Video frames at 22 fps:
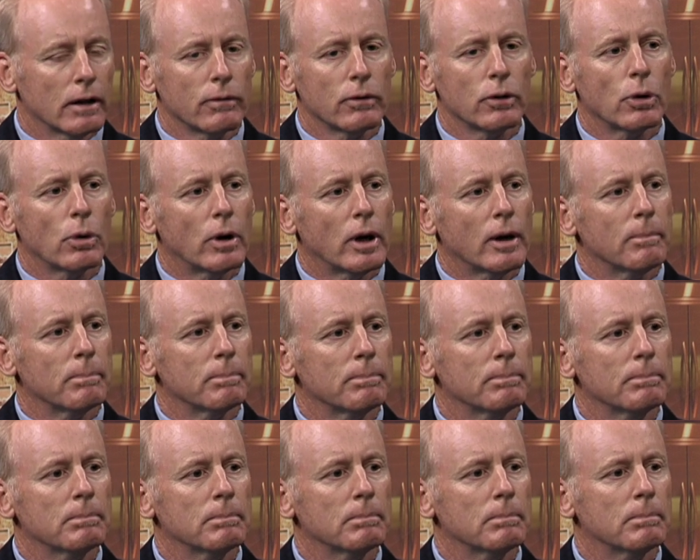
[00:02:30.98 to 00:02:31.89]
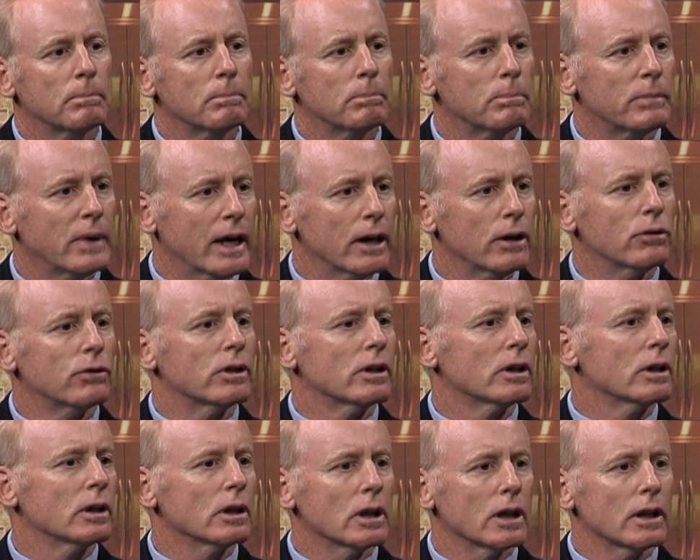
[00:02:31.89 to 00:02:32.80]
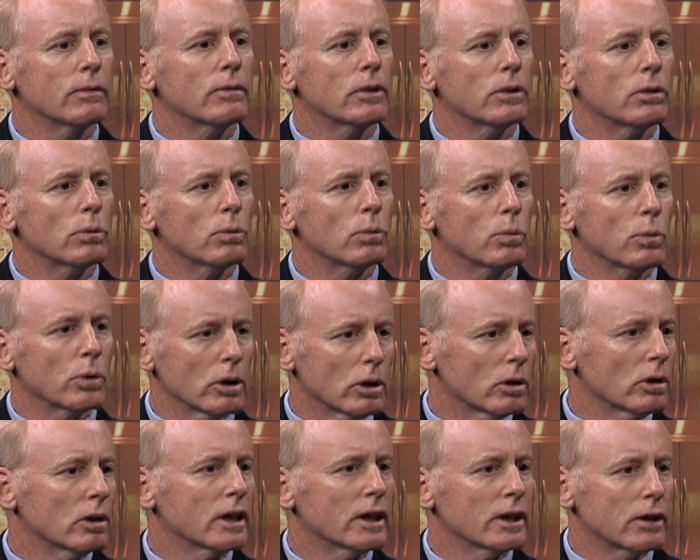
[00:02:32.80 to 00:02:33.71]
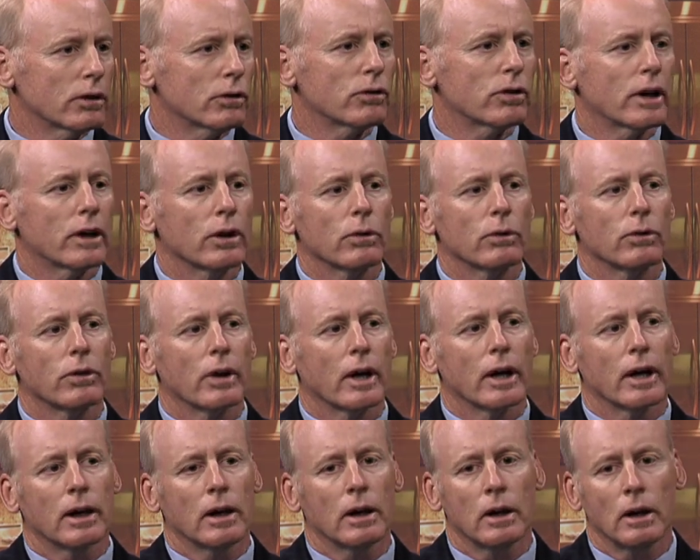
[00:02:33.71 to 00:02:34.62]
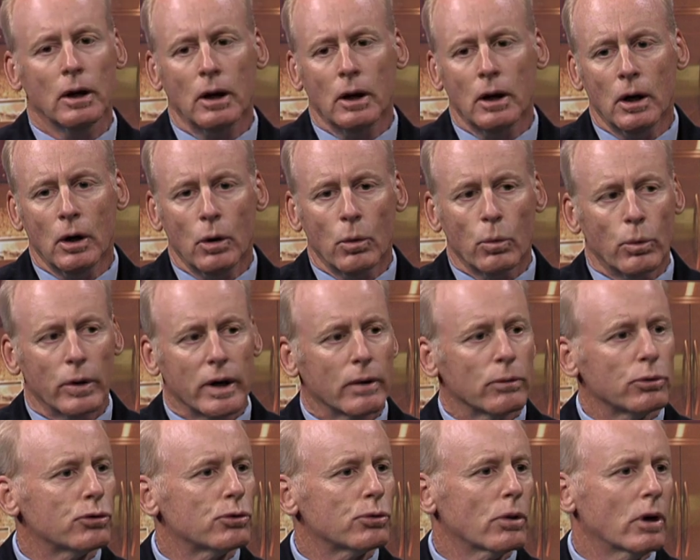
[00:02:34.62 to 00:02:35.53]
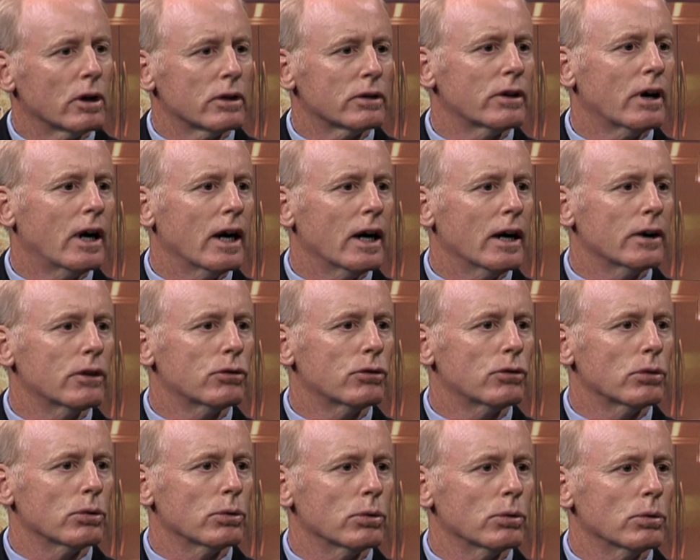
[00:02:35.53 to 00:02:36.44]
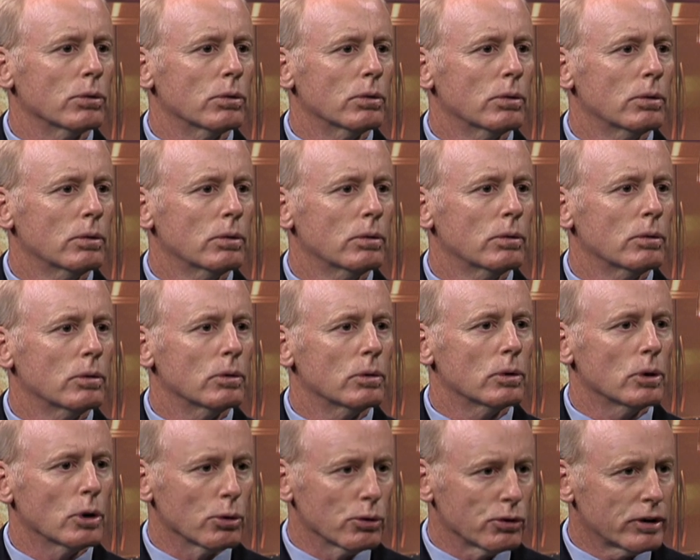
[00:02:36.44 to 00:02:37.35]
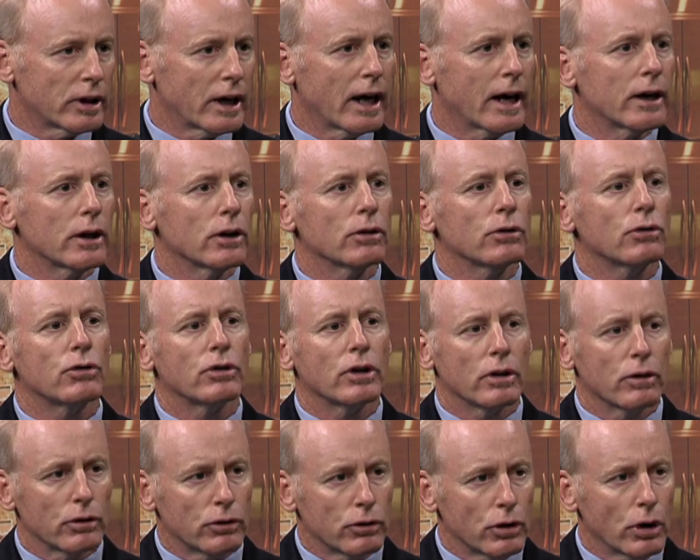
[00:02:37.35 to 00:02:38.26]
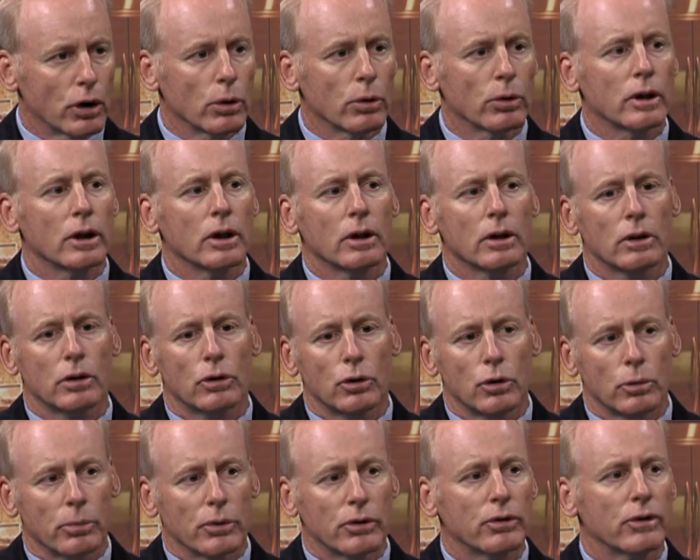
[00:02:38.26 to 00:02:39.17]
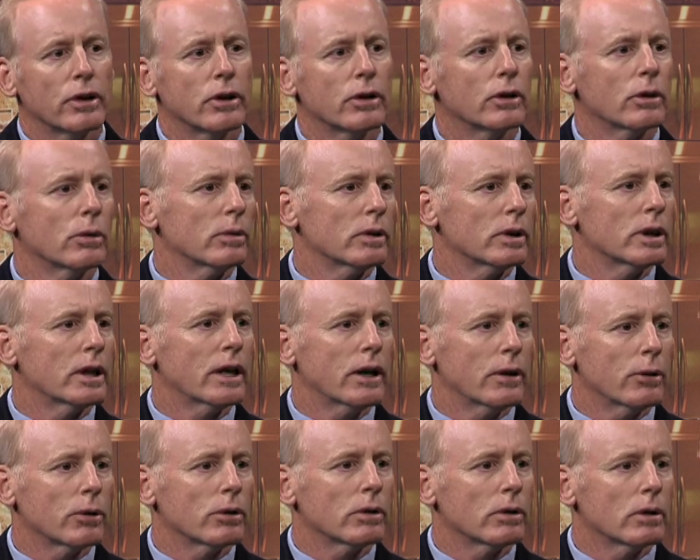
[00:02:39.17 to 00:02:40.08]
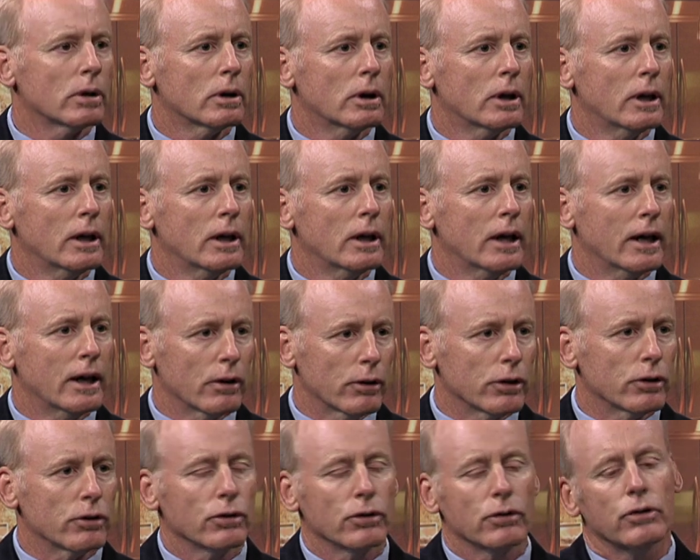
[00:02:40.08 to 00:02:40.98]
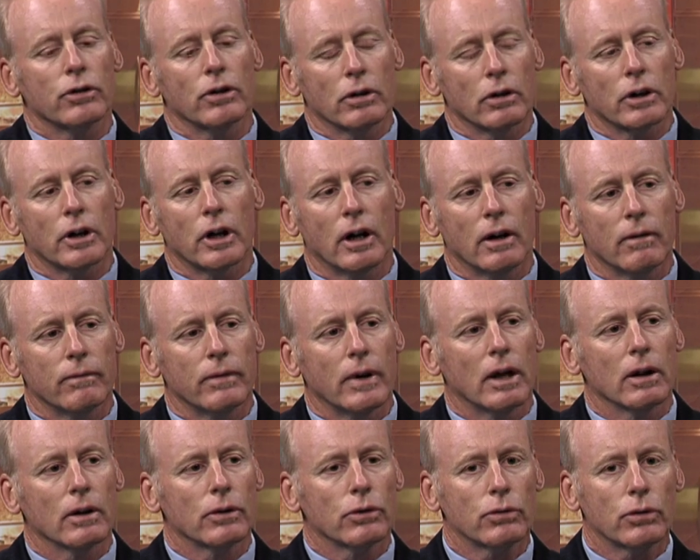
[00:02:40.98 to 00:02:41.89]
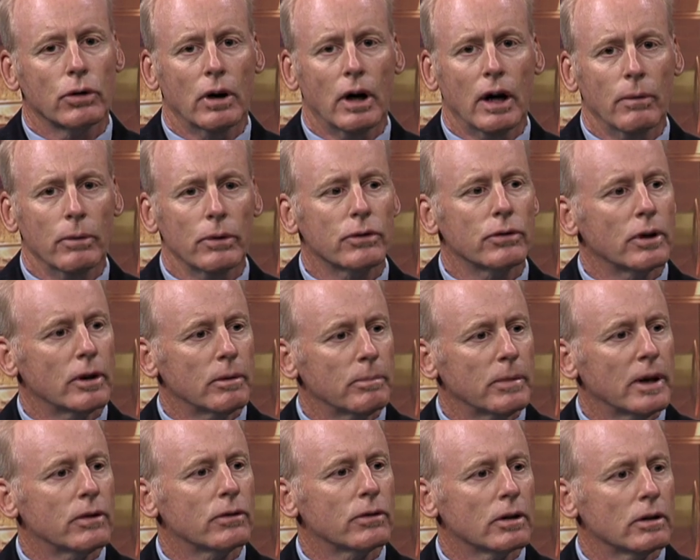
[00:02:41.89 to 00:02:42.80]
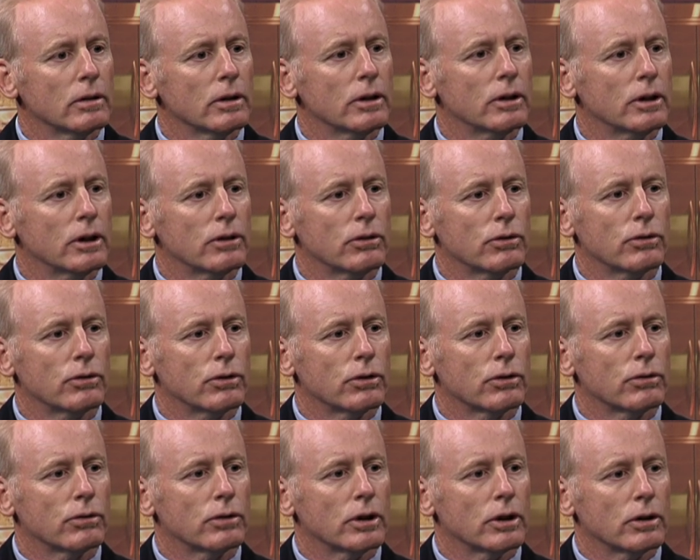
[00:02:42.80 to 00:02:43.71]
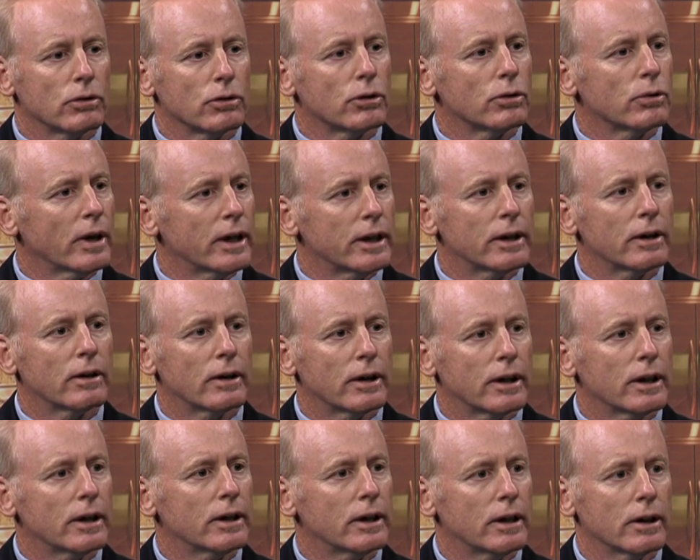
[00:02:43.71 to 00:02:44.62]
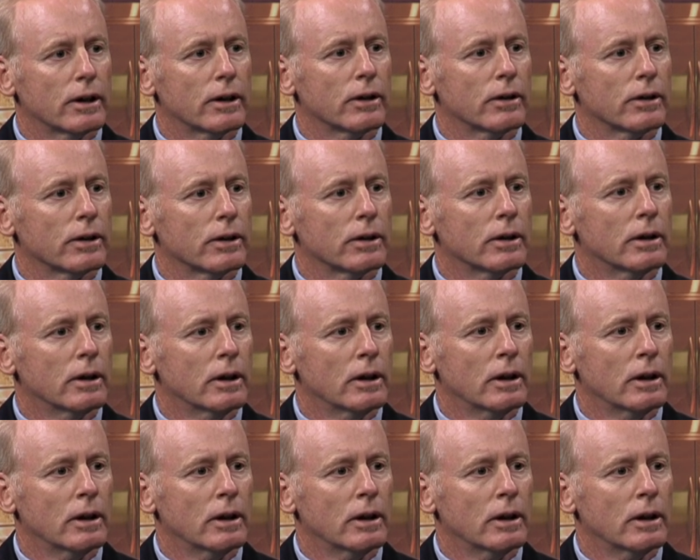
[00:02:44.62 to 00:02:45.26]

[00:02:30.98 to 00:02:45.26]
Even though I'm based and live in Willow Glen and San Jose, we have strong ties to Los Gatos, Saratoga, Cupertino, and other areas in Silicon Valley. So I would say basically it's a great area here, and